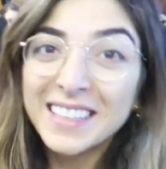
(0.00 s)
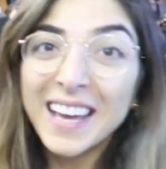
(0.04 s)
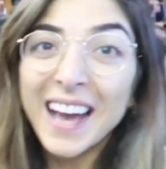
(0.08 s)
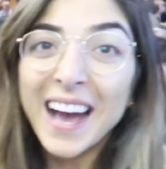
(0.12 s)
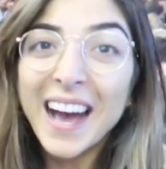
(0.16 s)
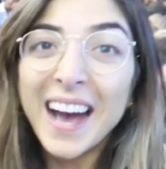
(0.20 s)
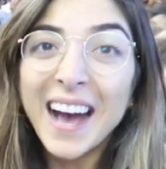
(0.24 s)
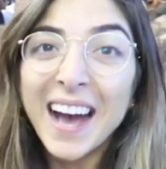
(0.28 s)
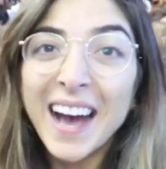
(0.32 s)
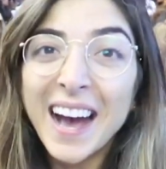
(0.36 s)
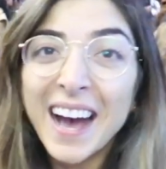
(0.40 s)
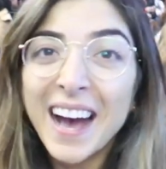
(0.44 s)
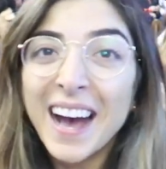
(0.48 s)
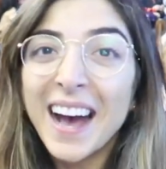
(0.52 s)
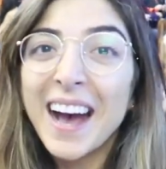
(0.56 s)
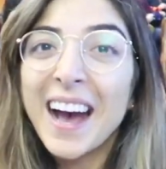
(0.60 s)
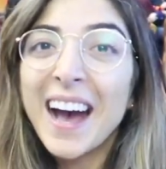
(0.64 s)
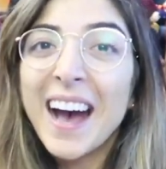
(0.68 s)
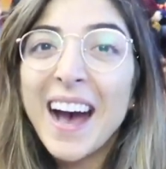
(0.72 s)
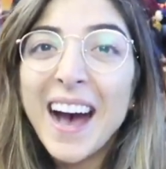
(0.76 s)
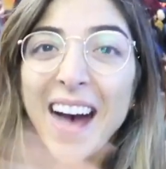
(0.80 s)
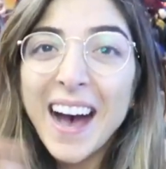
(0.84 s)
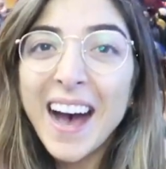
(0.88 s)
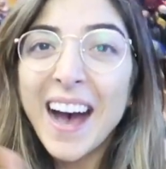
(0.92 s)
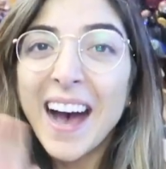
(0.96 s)
Yeah!
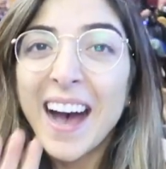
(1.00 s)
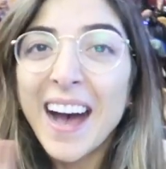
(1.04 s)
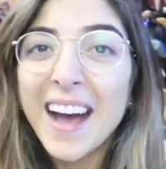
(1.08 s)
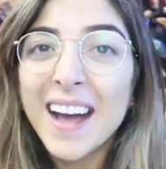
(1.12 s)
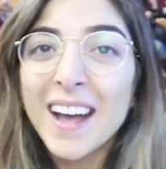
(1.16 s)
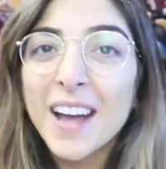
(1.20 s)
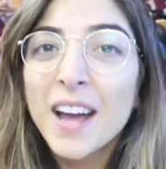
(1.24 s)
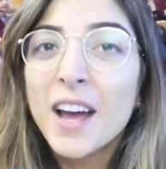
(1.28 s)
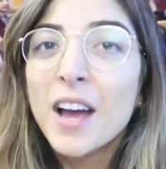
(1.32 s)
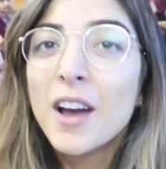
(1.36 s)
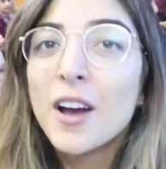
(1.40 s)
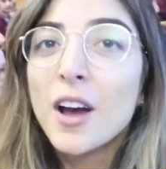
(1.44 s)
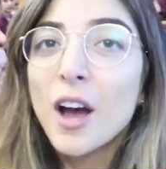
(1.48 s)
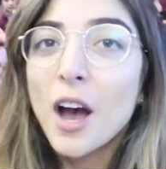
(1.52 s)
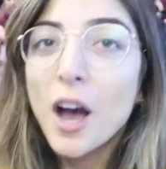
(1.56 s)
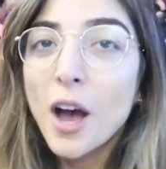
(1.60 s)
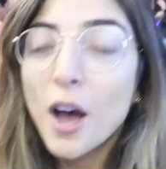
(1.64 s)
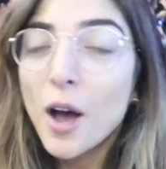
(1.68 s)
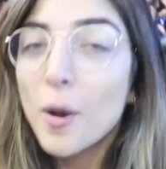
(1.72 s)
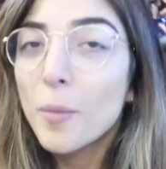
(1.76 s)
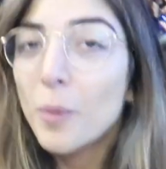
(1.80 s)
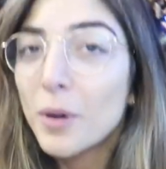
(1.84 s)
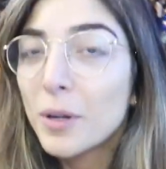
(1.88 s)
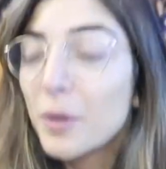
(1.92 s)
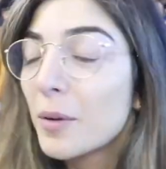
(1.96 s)
Harpreet and Shireen.
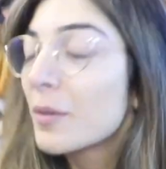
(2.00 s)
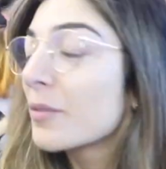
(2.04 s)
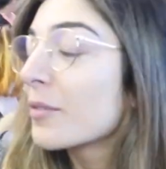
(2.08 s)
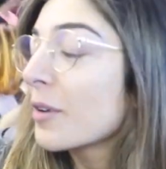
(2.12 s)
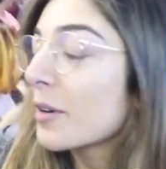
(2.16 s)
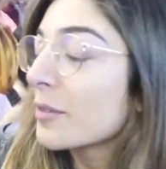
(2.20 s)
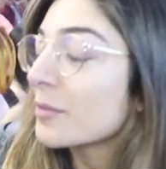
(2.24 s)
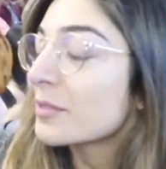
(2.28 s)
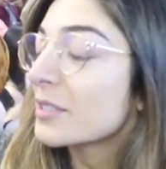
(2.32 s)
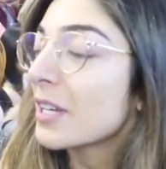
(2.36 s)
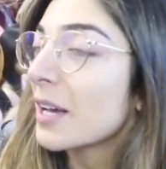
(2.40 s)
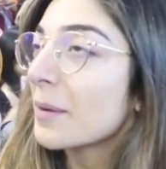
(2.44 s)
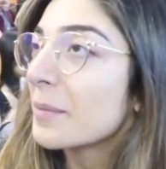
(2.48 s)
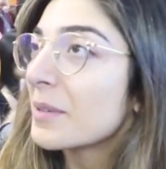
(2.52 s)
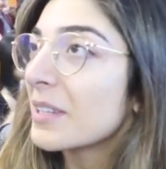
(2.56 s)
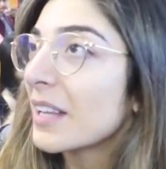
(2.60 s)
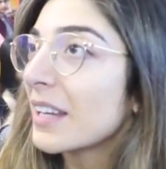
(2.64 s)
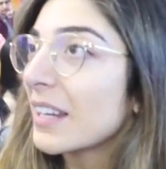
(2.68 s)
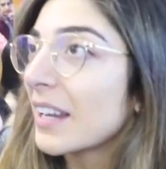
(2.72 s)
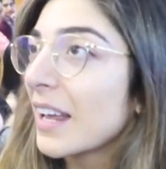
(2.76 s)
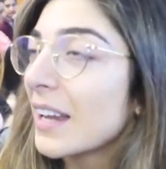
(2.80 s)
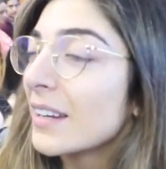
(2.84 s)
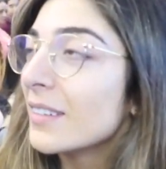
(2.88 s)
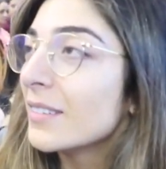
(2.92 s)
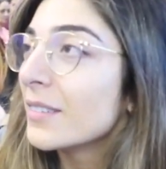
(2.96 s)
Tell me that
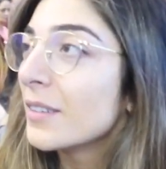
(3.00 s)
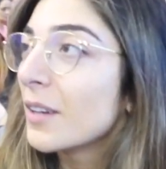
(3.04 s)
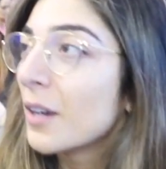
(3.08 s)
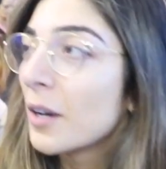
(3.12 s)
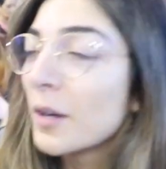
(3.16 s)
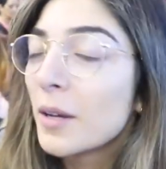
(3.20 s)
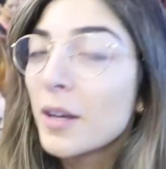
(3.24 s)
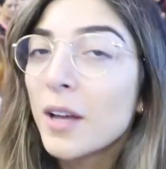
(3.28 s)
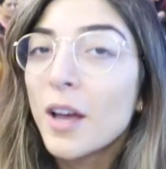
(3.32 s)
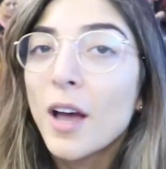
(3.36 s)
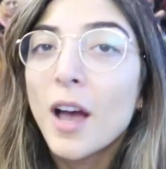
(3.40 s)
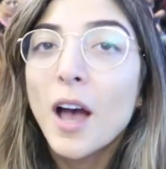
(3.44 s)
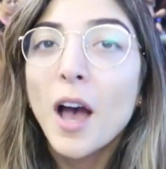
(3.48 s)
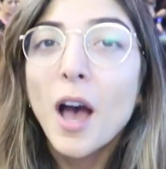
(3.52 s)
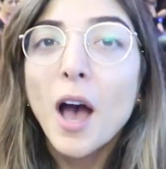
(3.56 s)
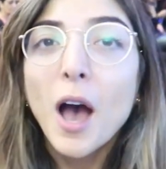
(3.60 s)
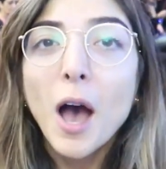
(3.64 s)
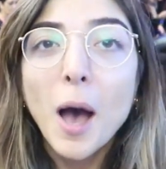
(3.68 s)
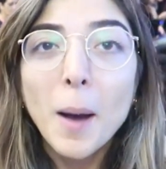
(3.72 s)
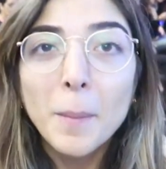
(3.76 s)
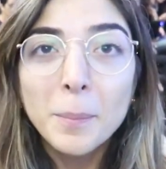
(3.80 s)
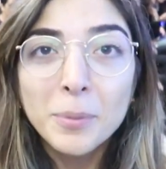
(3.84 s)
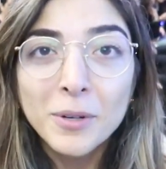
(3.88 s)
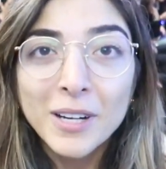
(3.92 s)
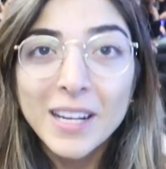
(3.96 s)
again. Harpreet and
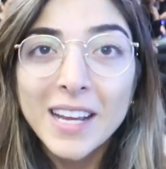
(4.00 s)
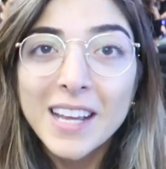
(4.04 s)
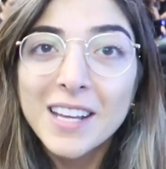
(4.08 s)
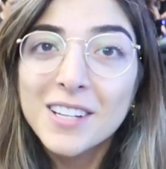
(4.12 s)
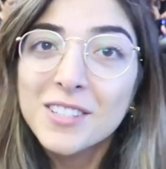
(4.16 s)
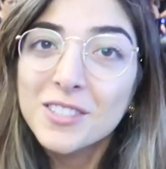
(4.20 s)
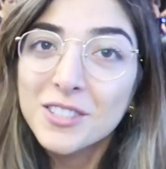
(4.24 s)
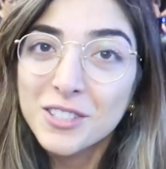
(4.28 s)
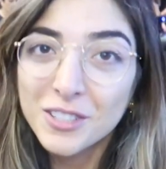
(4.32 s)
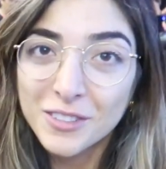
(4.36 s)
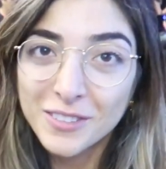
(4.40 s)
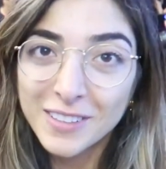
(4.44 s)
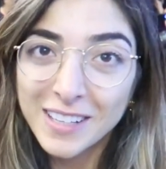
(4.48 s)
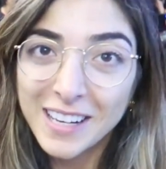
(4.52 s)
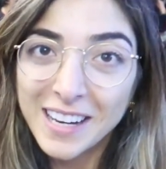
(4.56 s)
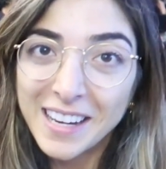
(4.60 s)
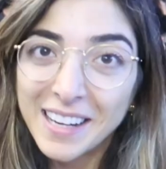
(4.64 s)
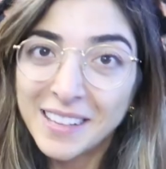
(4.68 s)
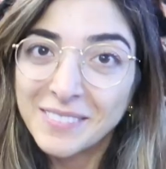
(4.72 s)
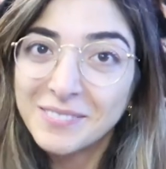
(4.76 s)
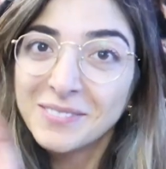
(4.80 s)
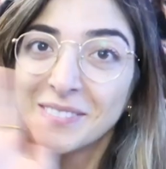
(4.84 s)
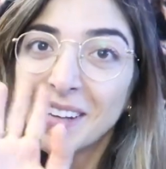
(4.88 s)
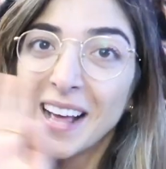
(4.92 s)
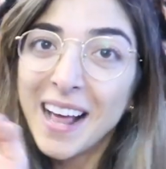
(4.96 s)
Shireen. Harpreet and
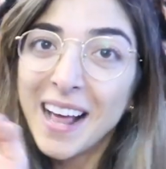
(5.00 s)
Shireen.